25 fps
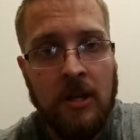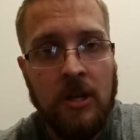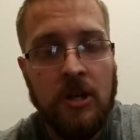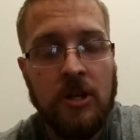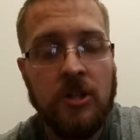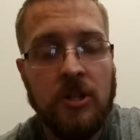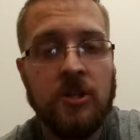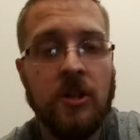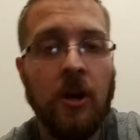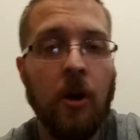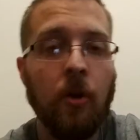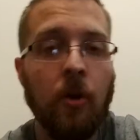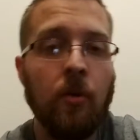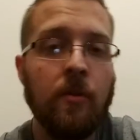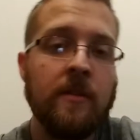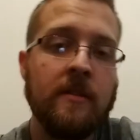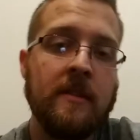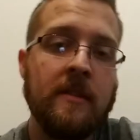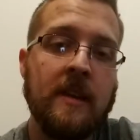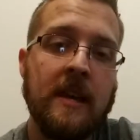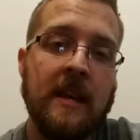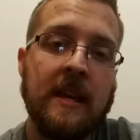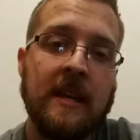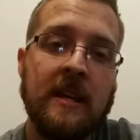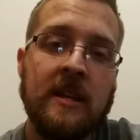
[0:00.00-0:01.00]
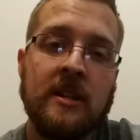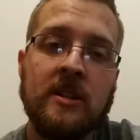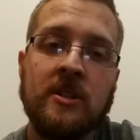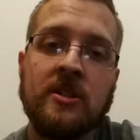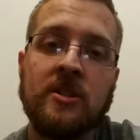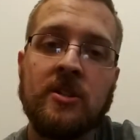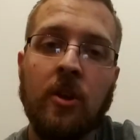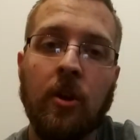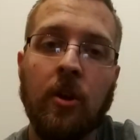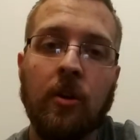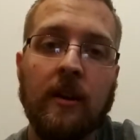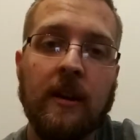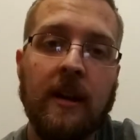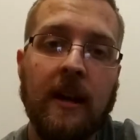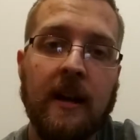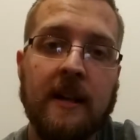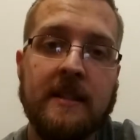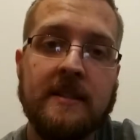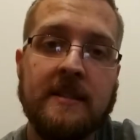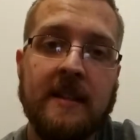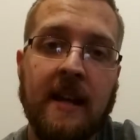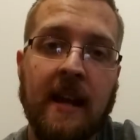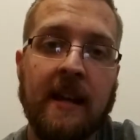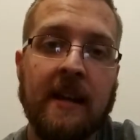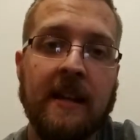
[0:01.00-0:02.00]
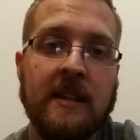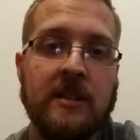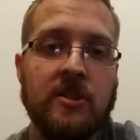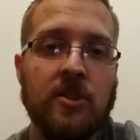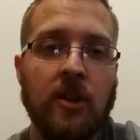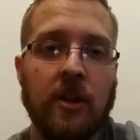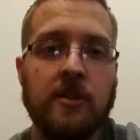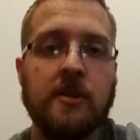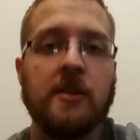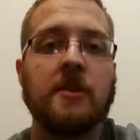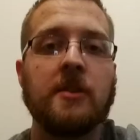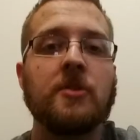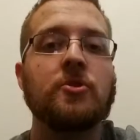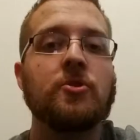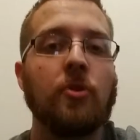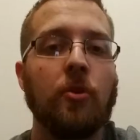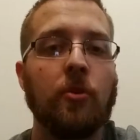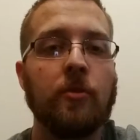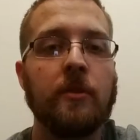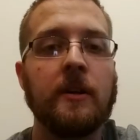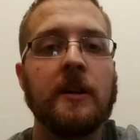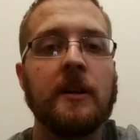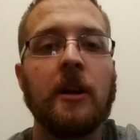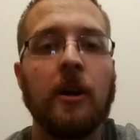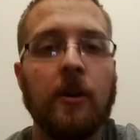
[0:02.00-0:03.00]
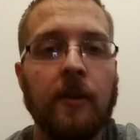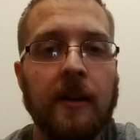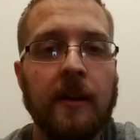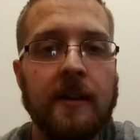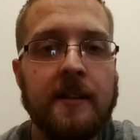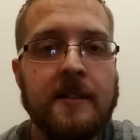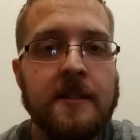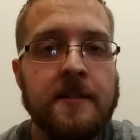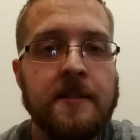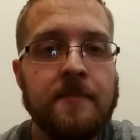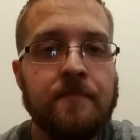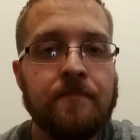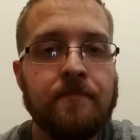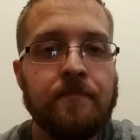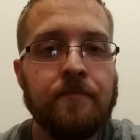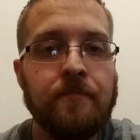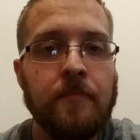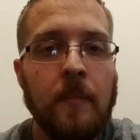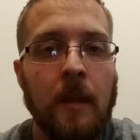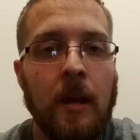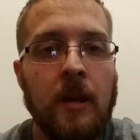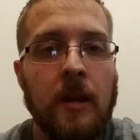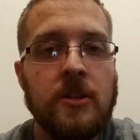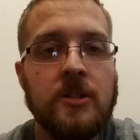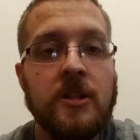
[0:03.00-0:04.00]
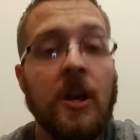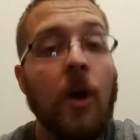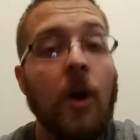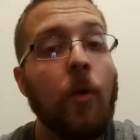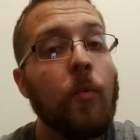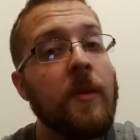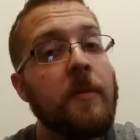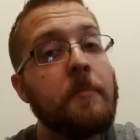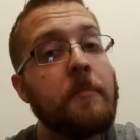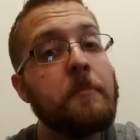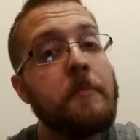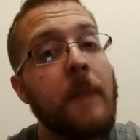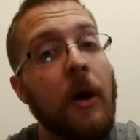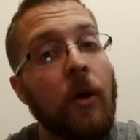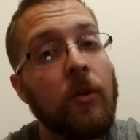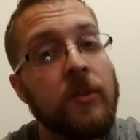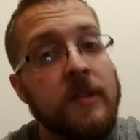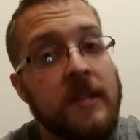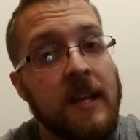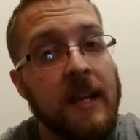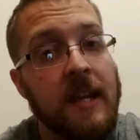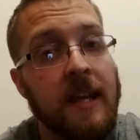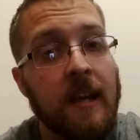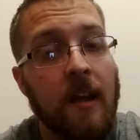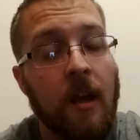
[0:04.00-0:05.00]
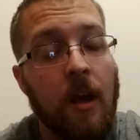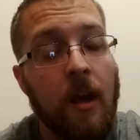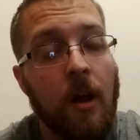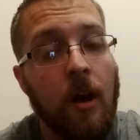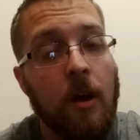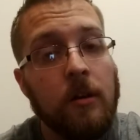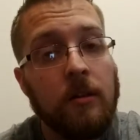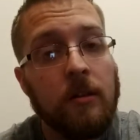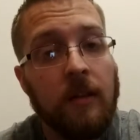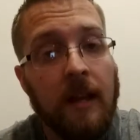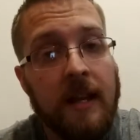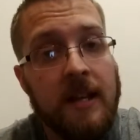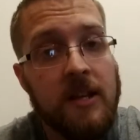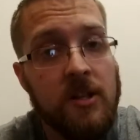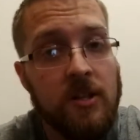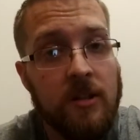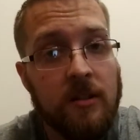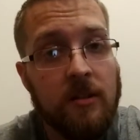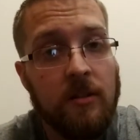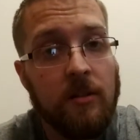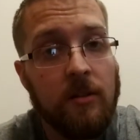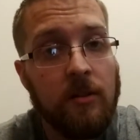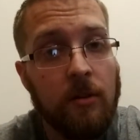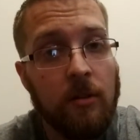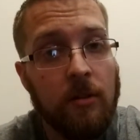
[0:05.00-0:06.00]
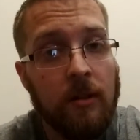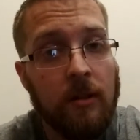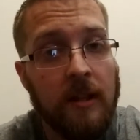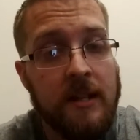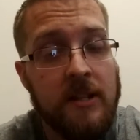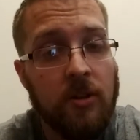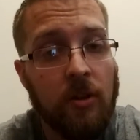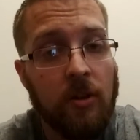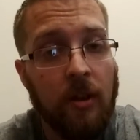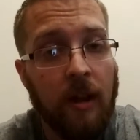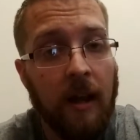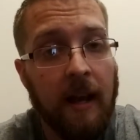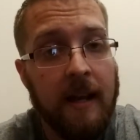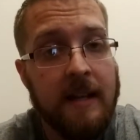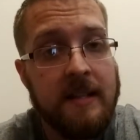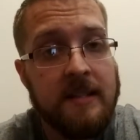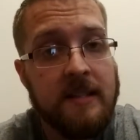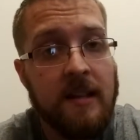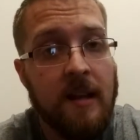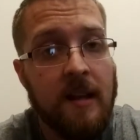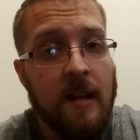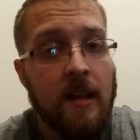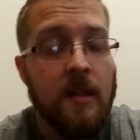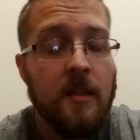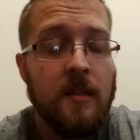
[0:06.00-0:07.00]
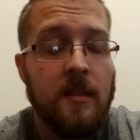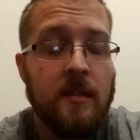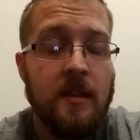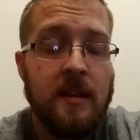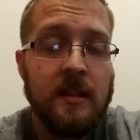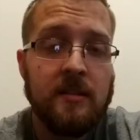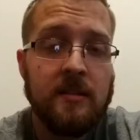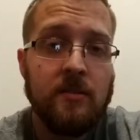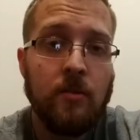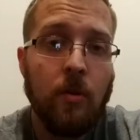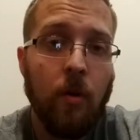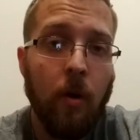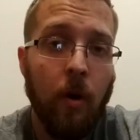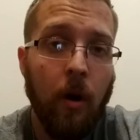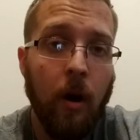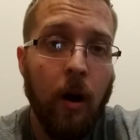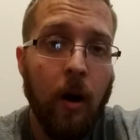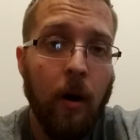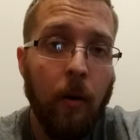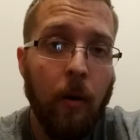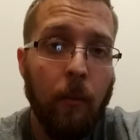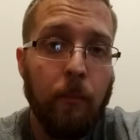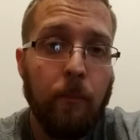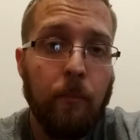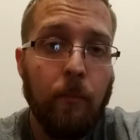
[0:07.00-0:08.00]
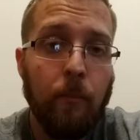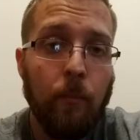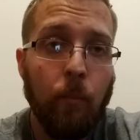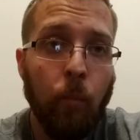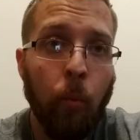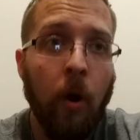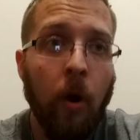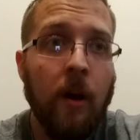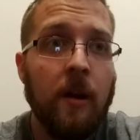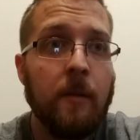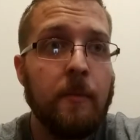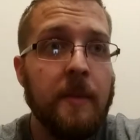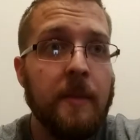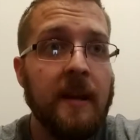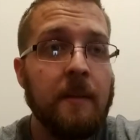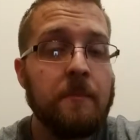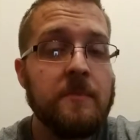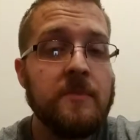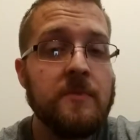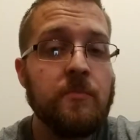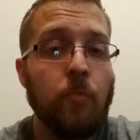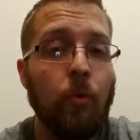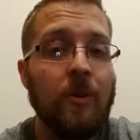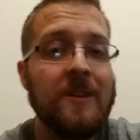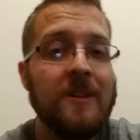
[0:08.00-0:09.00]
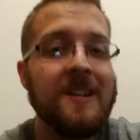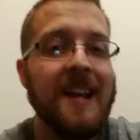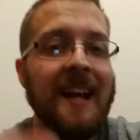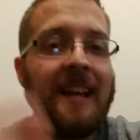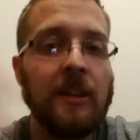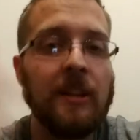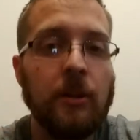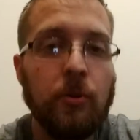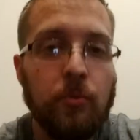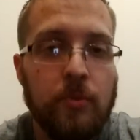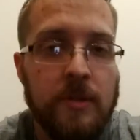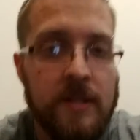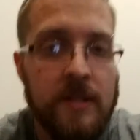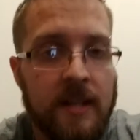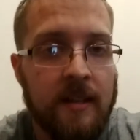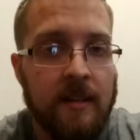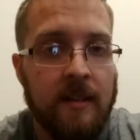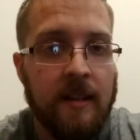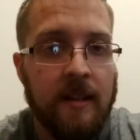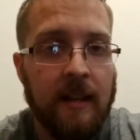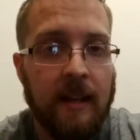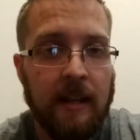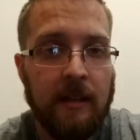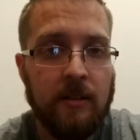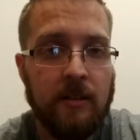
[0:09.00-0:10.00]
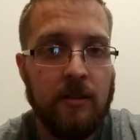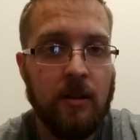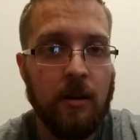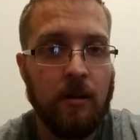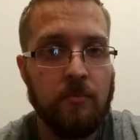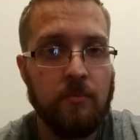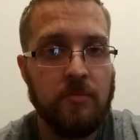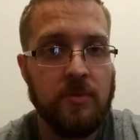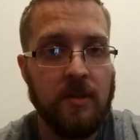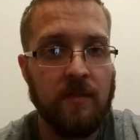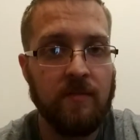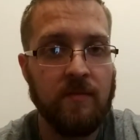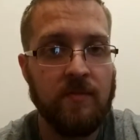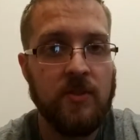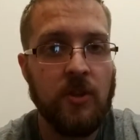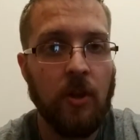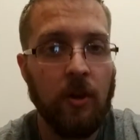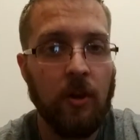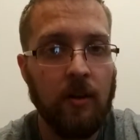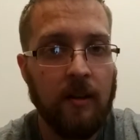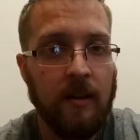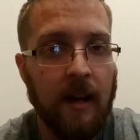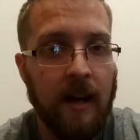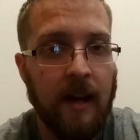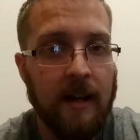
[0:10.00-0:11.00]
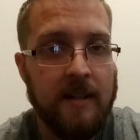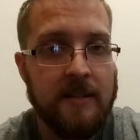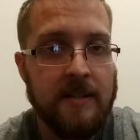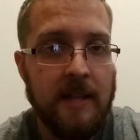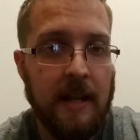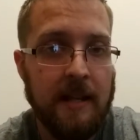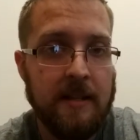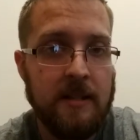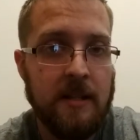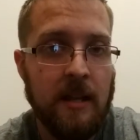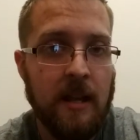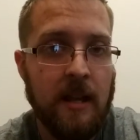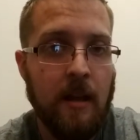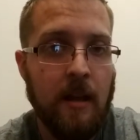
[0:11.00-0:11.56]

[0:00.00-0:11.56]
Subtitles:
So the salt content is thought to control the currents. So with melting glacial ice, this water becomes more dilute in terms of salt content.